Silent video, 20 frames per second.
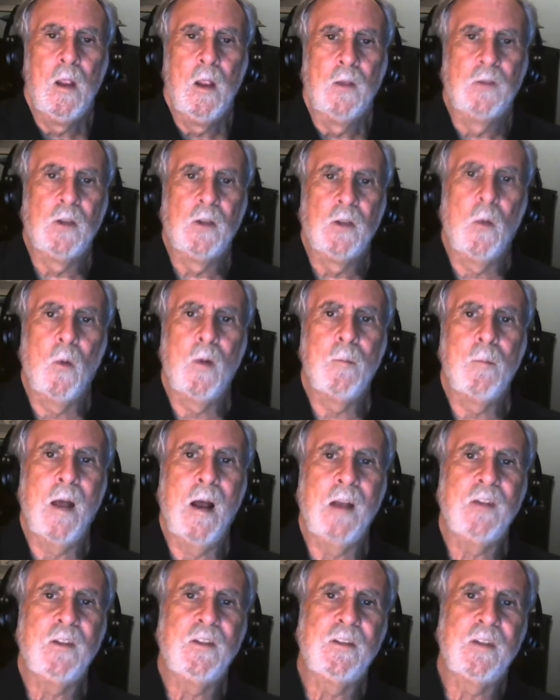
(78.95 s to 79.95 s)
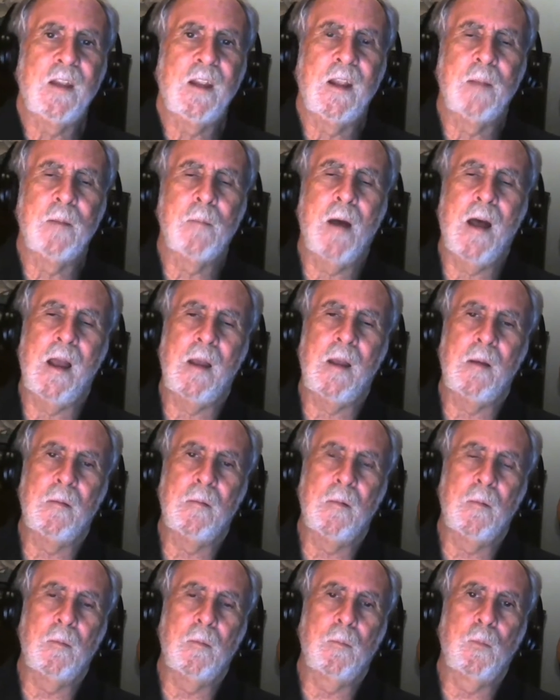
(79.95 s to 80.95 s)
So in my
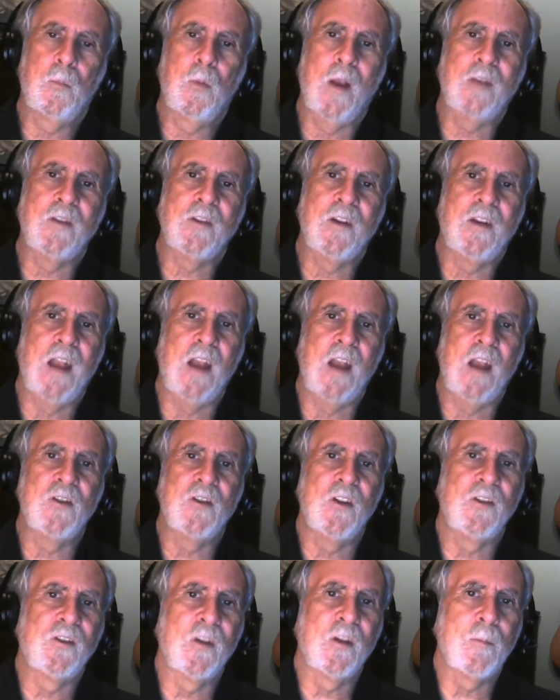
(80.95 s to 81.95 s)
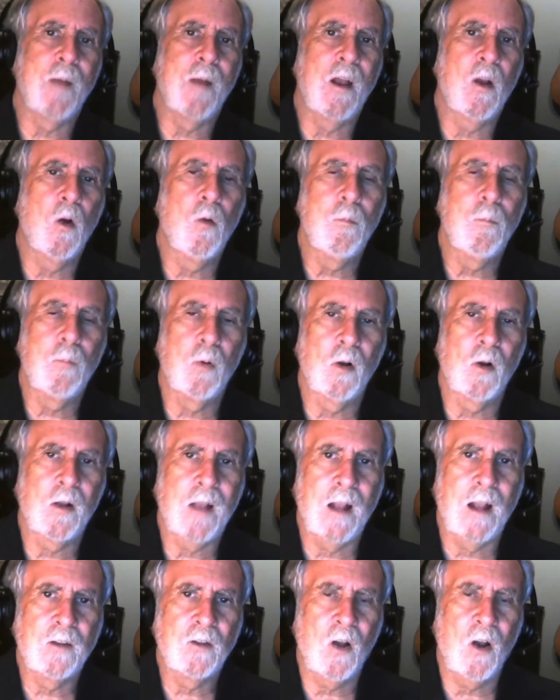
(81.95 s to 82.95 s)
presentations, in my own
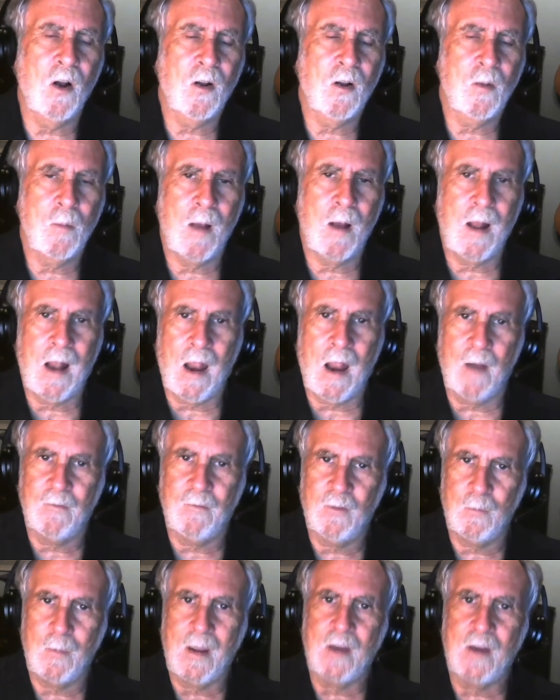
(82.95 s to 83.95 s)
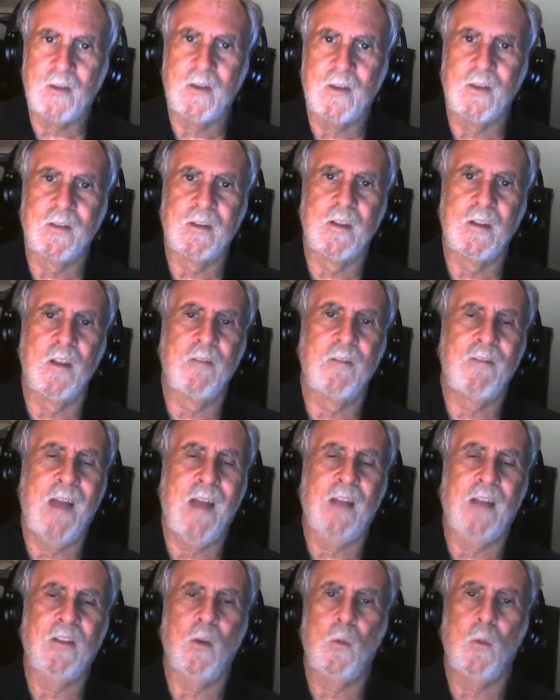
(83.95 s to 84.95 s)
book, I talk about affirmations and the
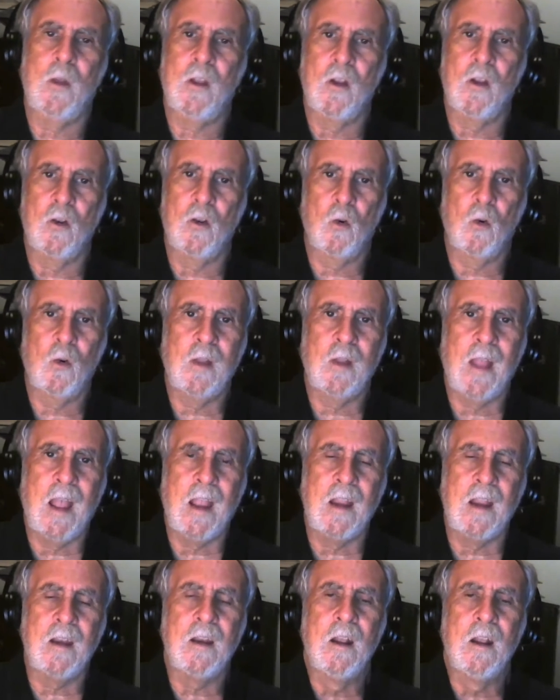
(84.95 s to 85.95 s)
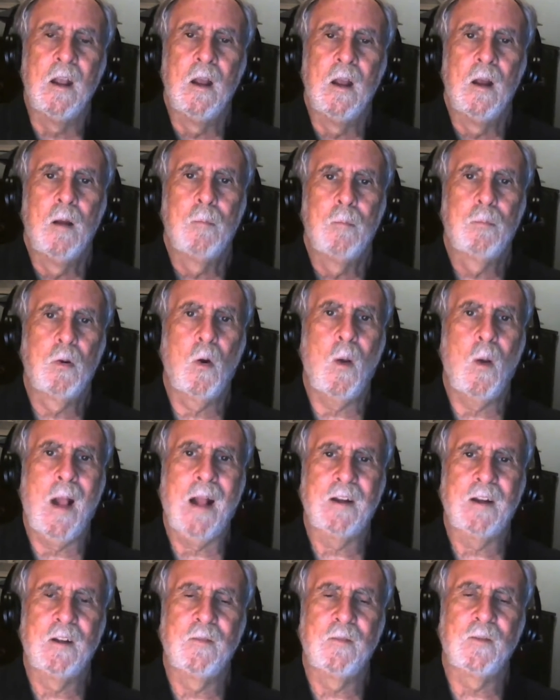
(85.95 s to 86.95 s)
fact that we can create
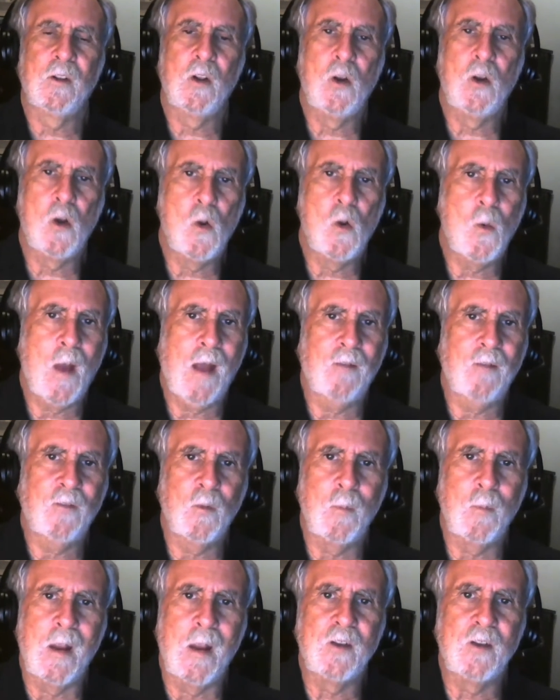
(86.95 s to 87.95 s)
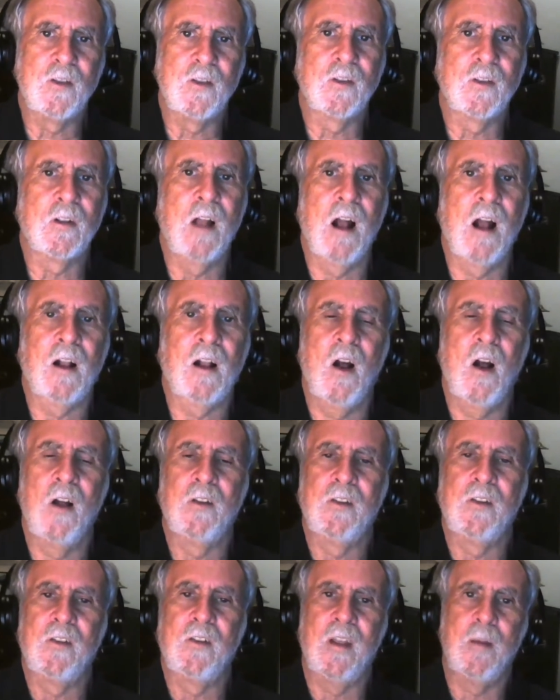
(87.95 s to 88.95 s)
proactively new affirmations, lock
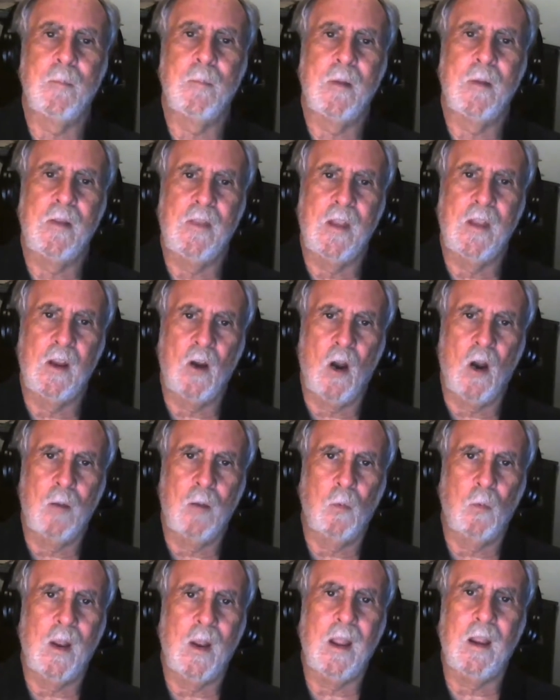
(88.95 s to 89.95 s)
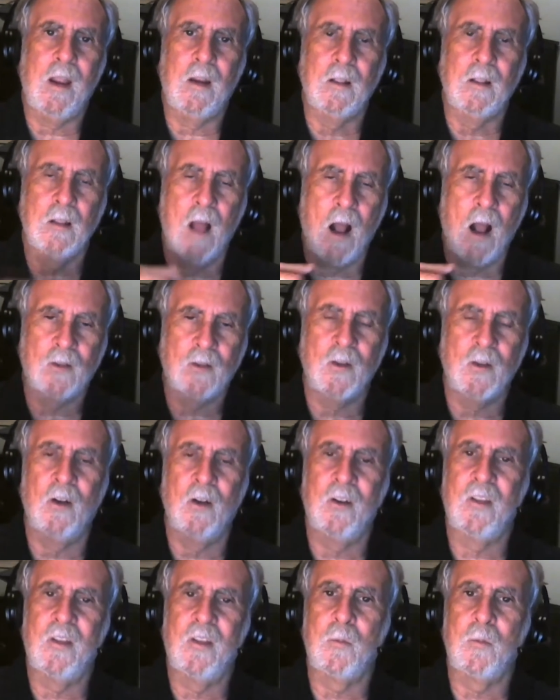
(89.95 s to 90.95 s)
onto them, and then our brain locks
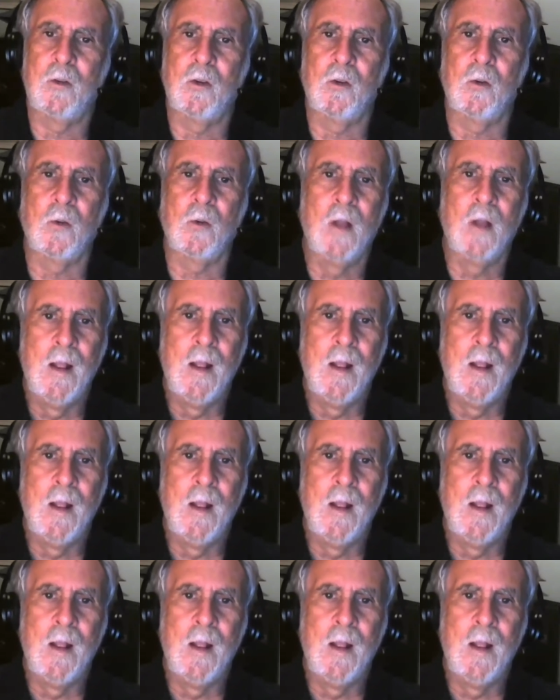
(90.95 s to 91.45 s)
onto them too.